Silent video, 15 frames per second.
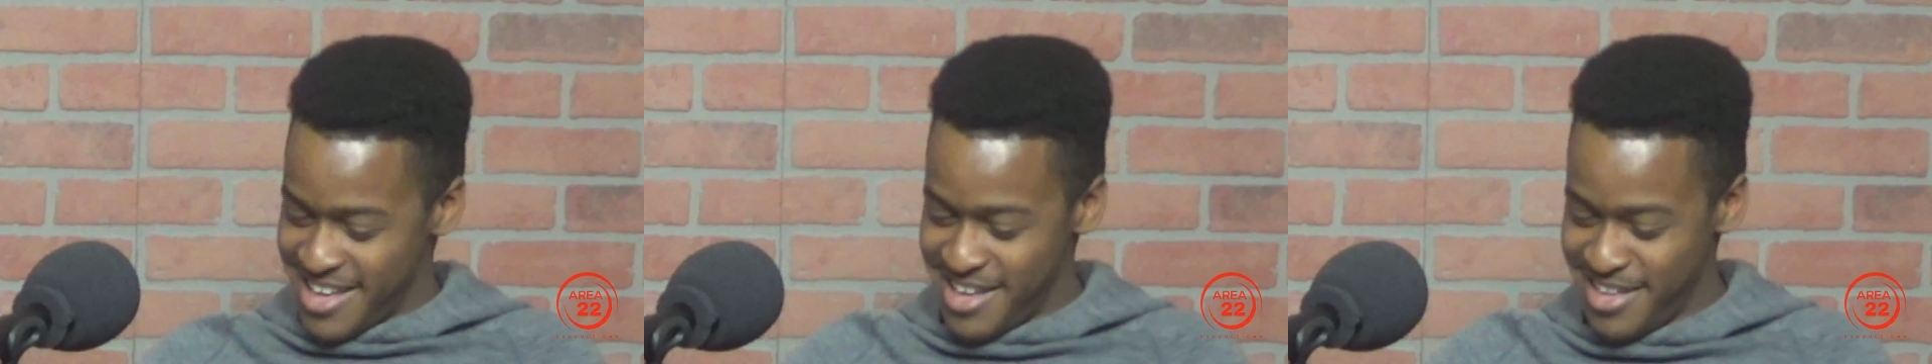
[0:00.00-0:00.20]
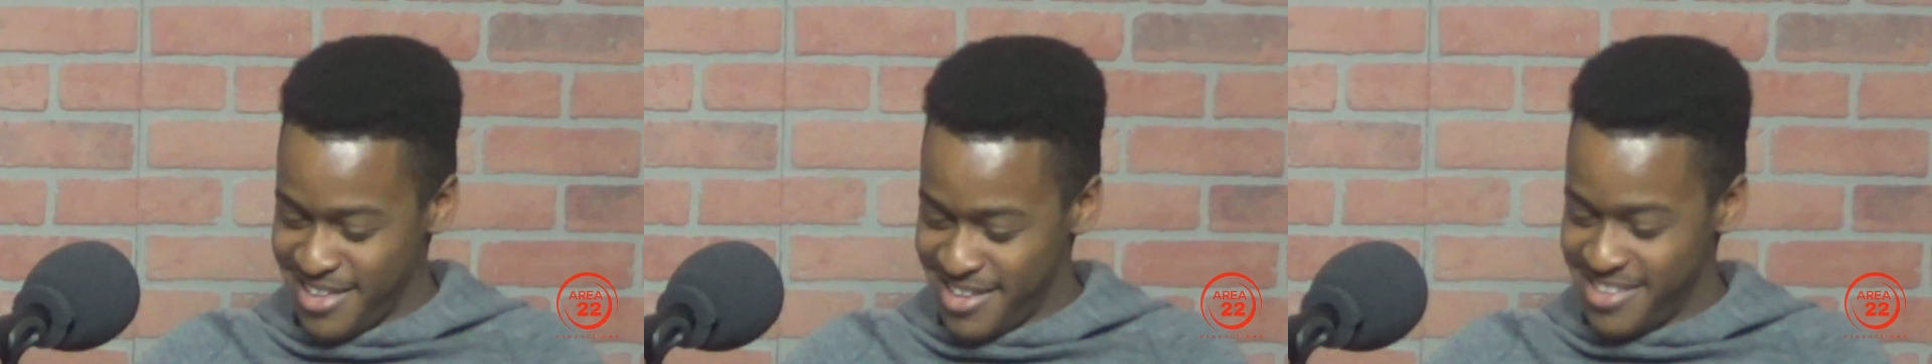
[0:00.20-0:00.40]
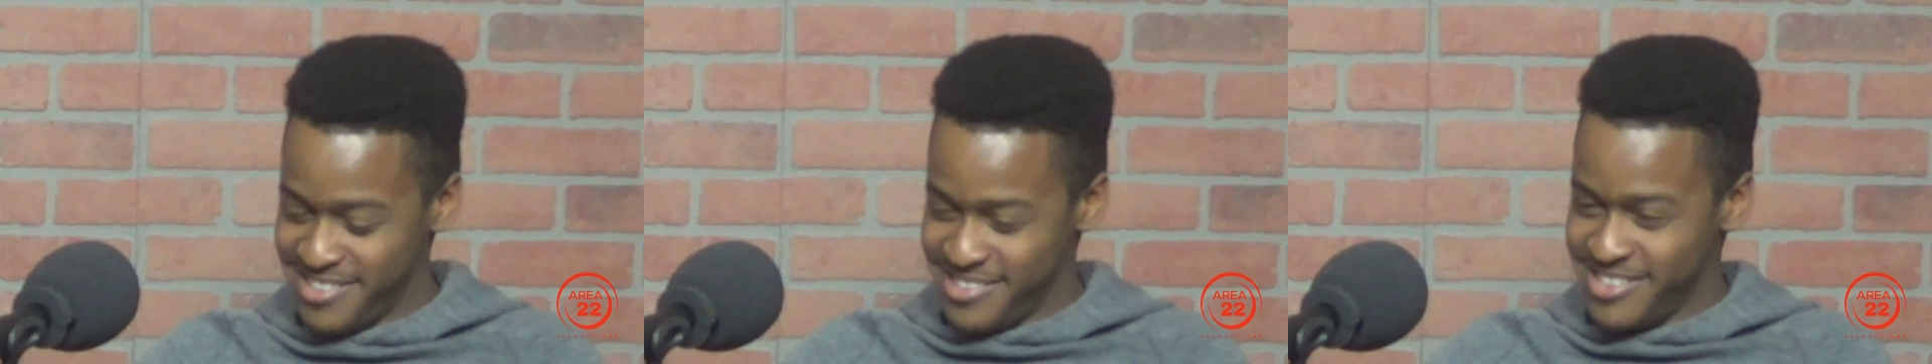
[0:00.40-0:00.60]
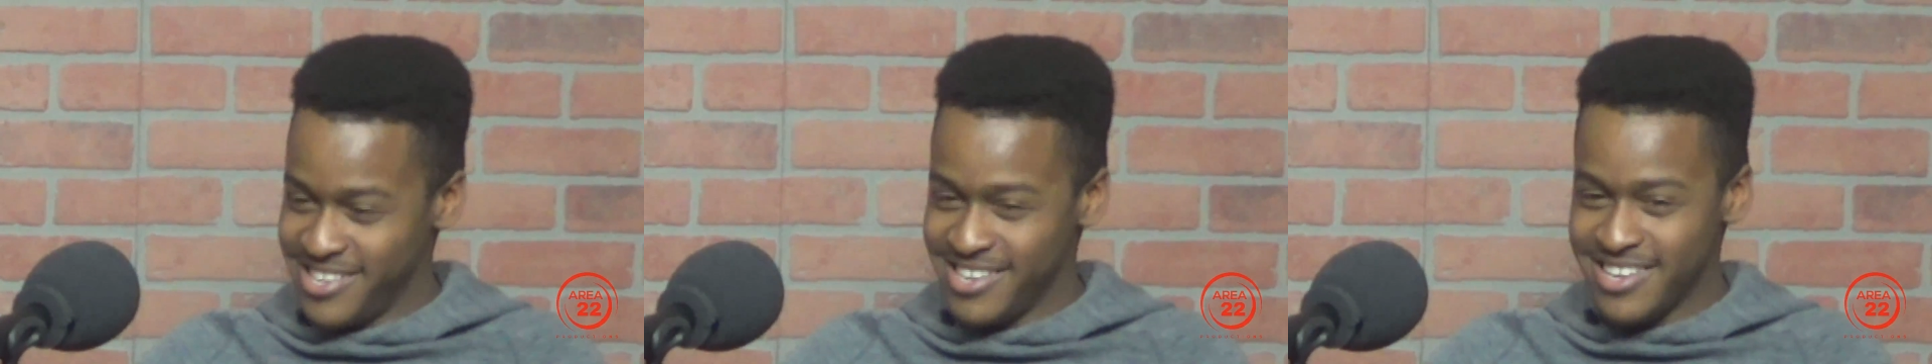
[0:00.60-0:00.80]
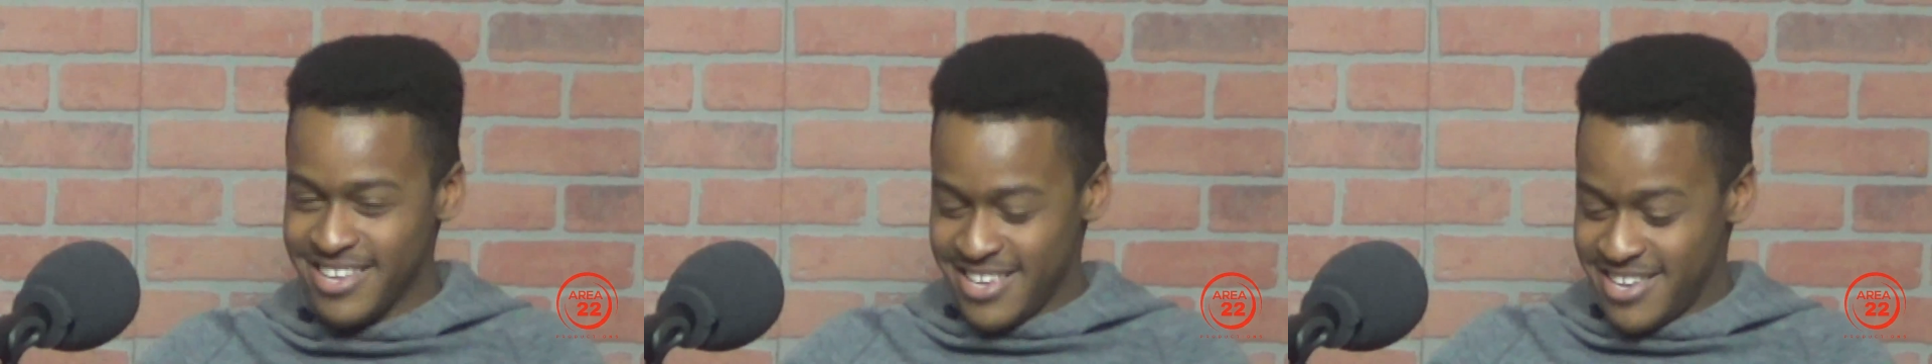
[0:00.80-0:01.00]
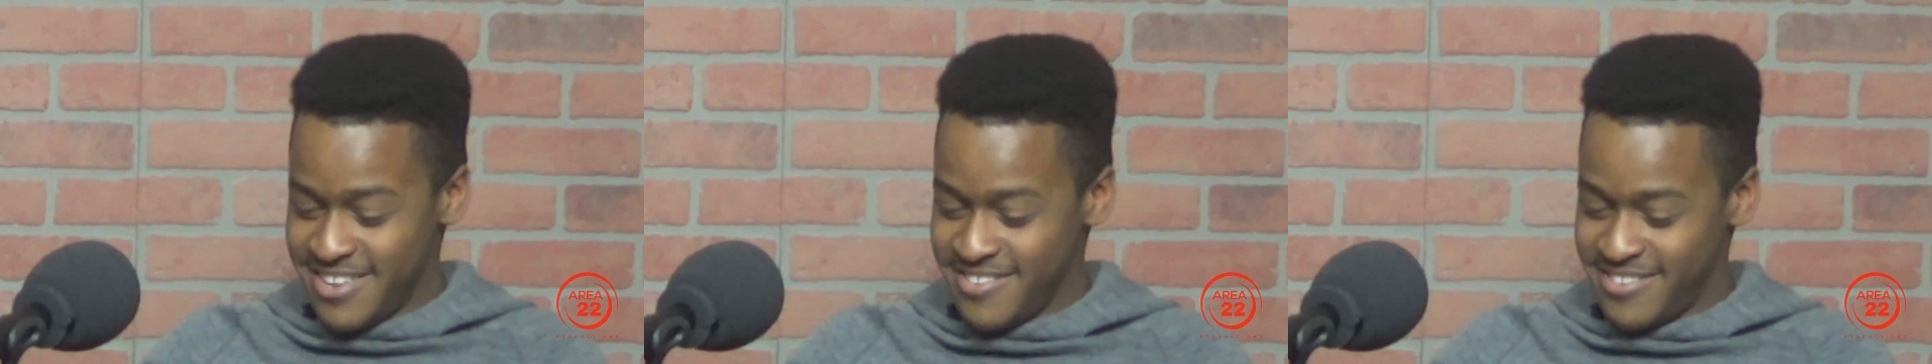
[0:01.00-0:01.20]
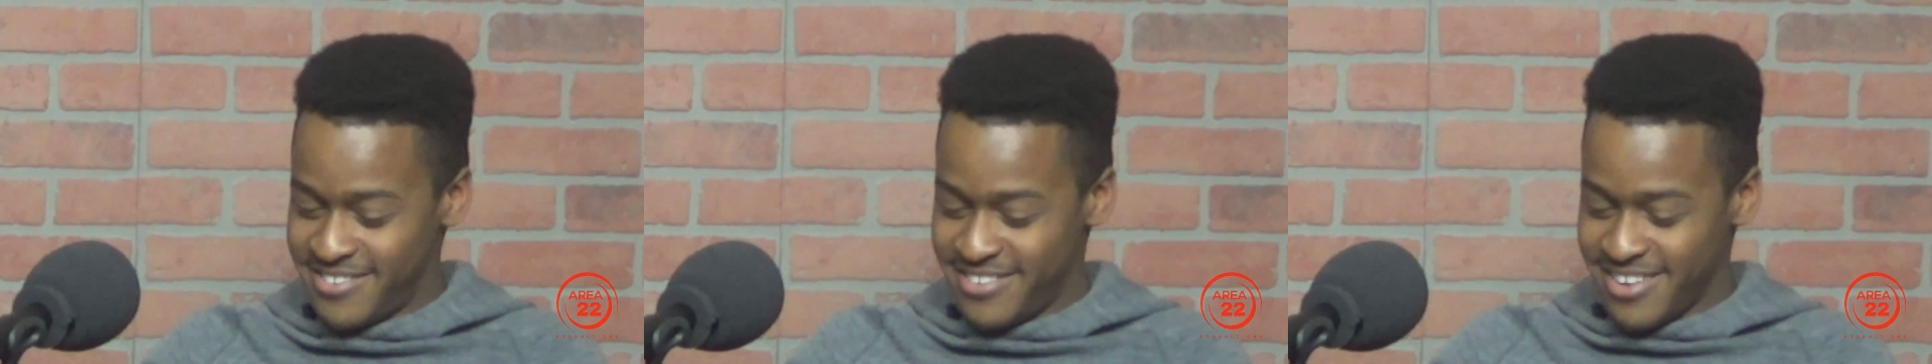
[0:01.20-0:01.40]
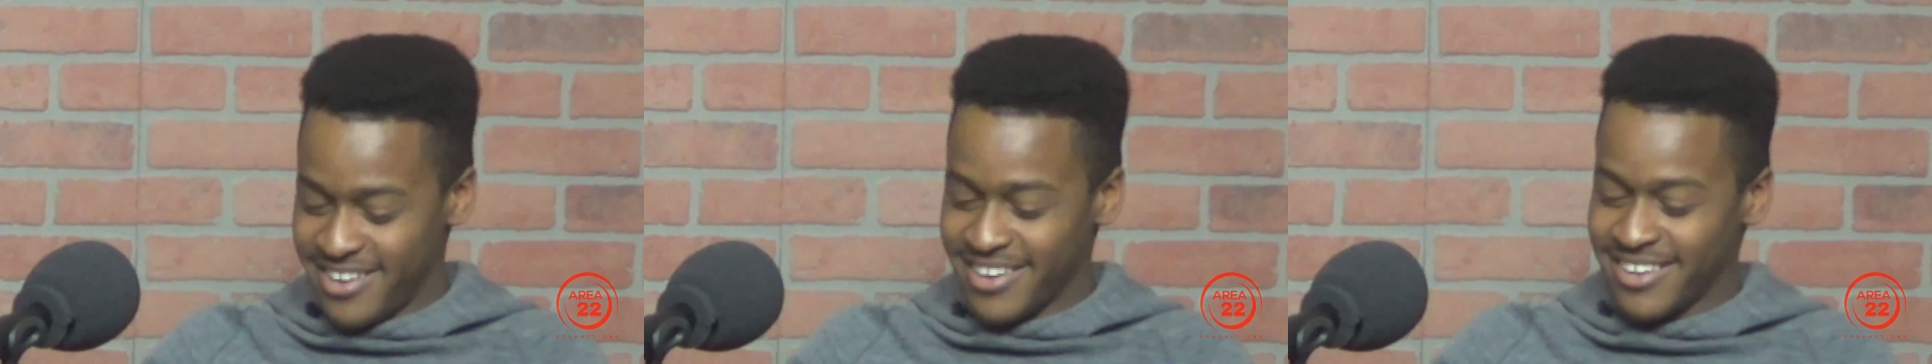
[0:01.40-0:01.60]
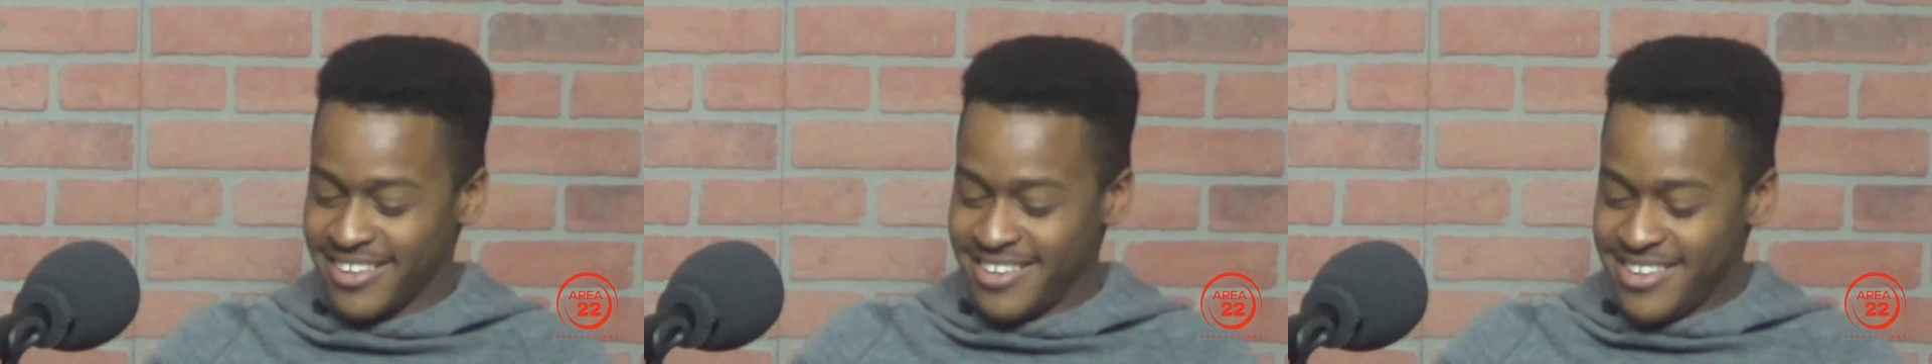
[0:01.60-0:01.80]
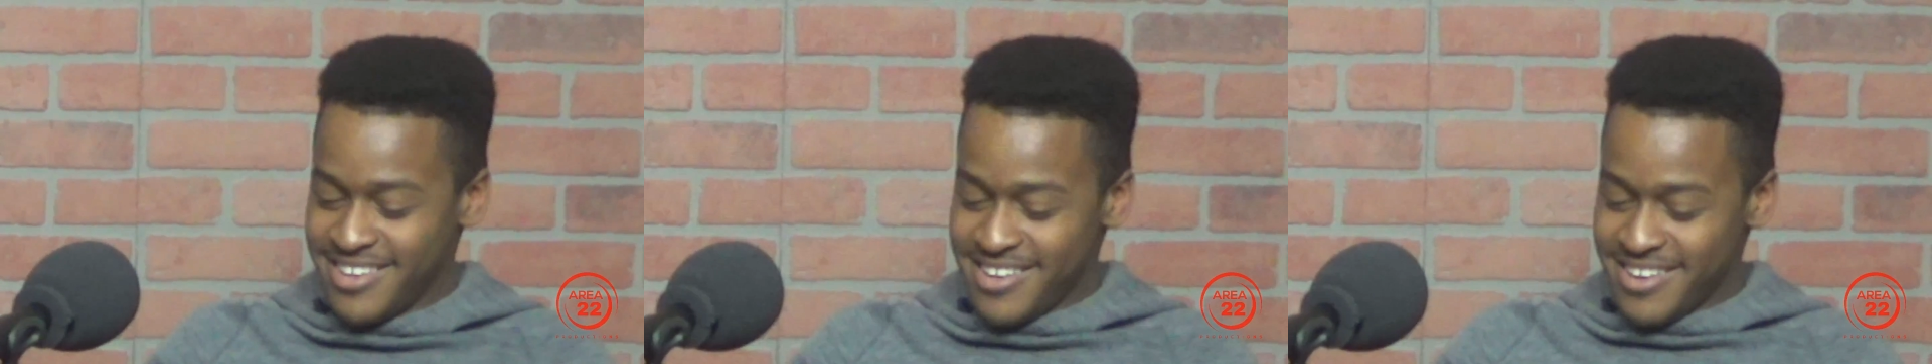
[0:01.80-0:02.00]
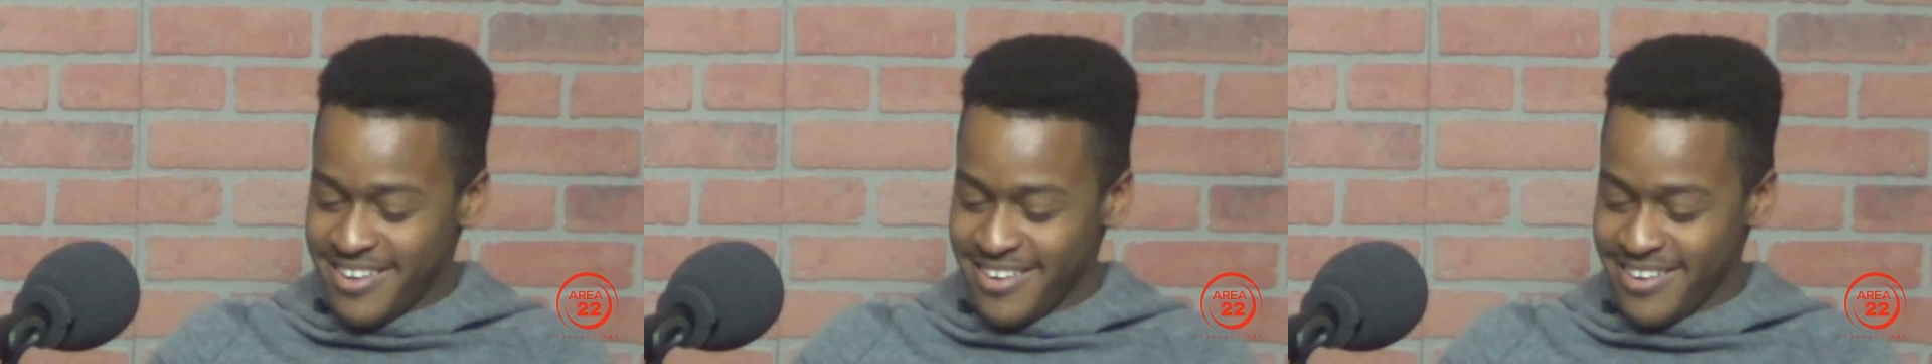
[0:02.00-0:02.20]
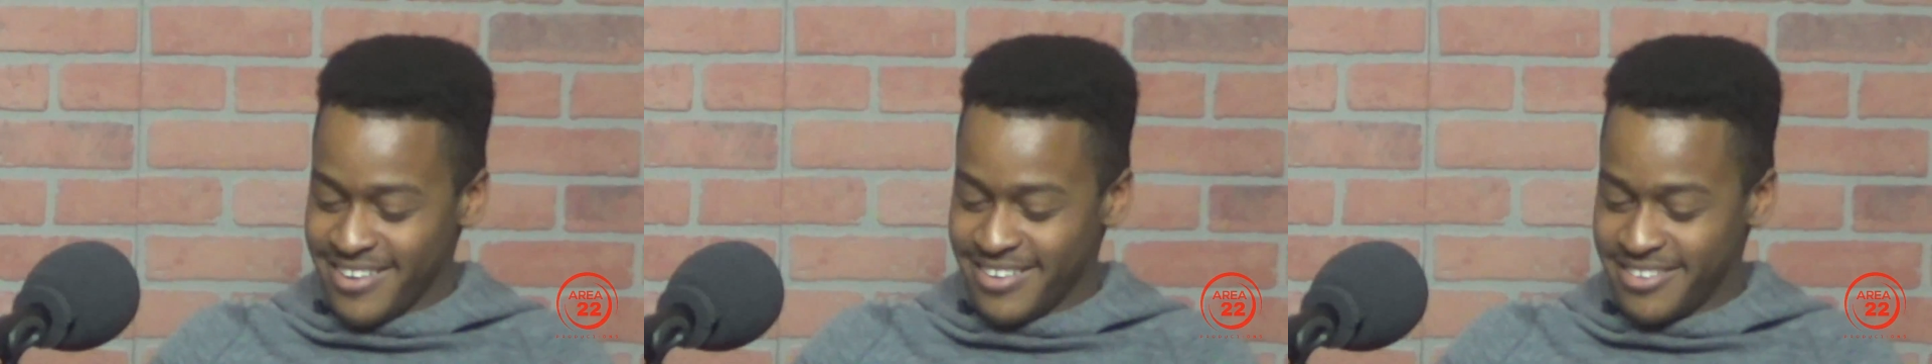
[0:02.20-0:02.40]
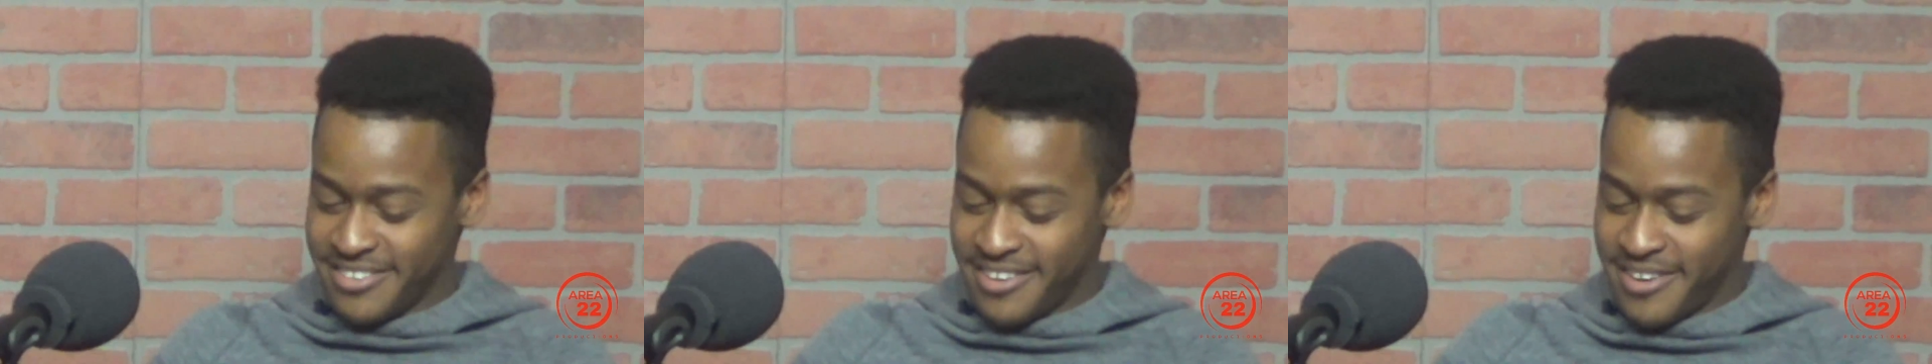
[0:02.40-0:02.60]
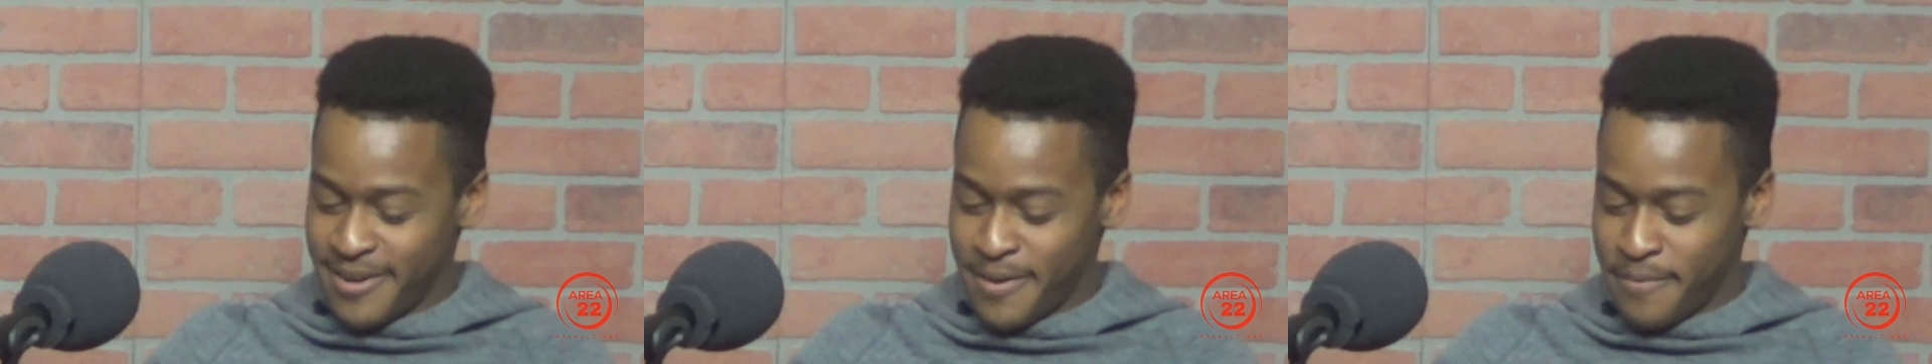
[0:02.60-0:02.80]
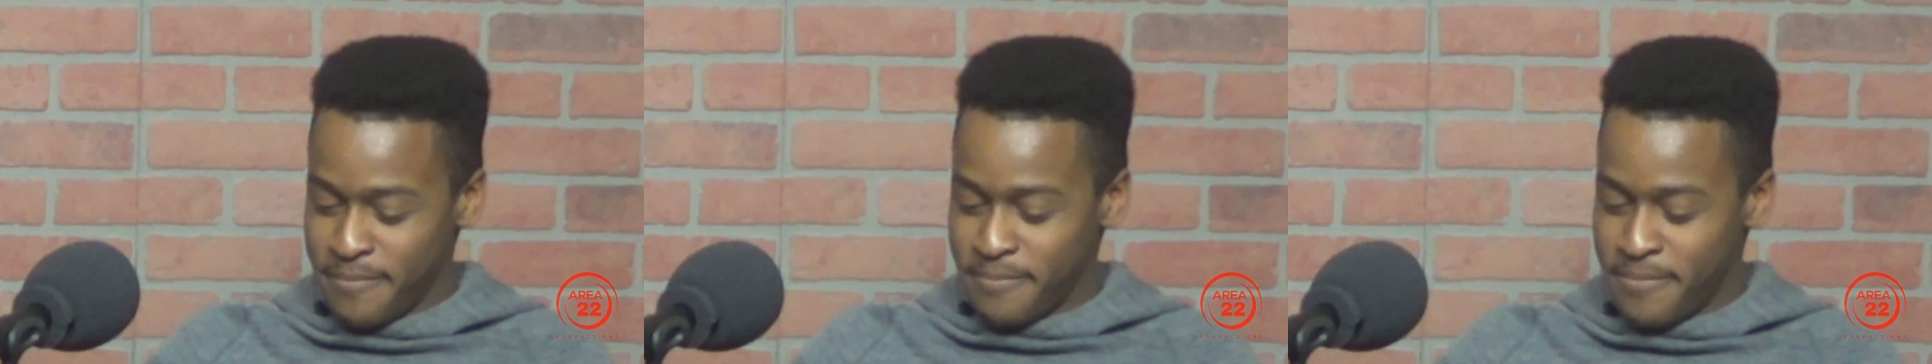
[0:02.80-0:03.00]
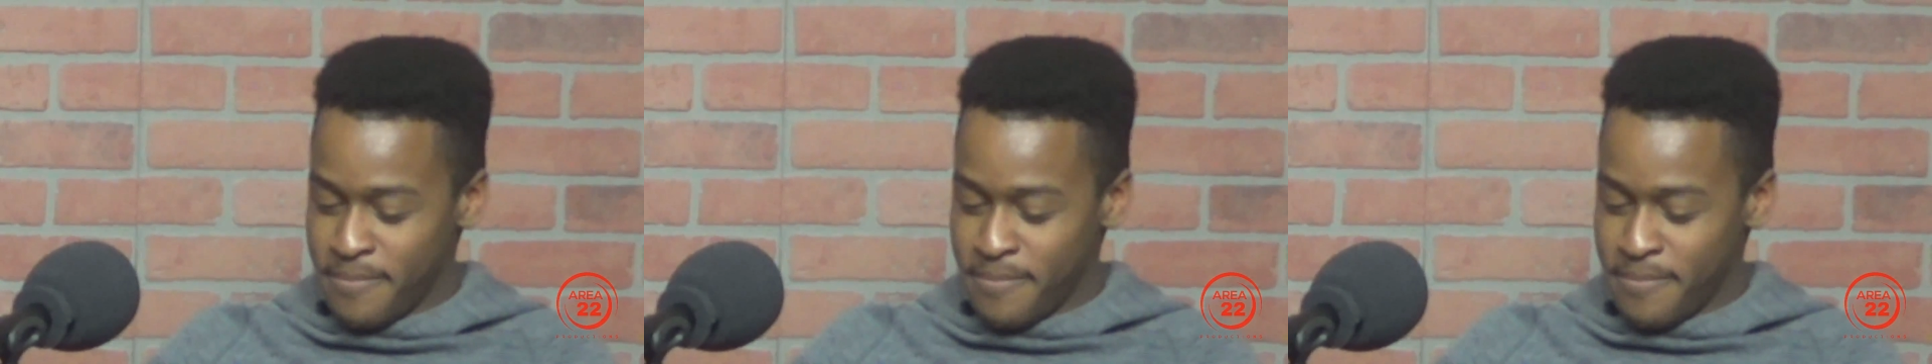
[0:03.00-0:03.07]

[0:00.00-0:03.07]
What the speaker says: You need to check. All right.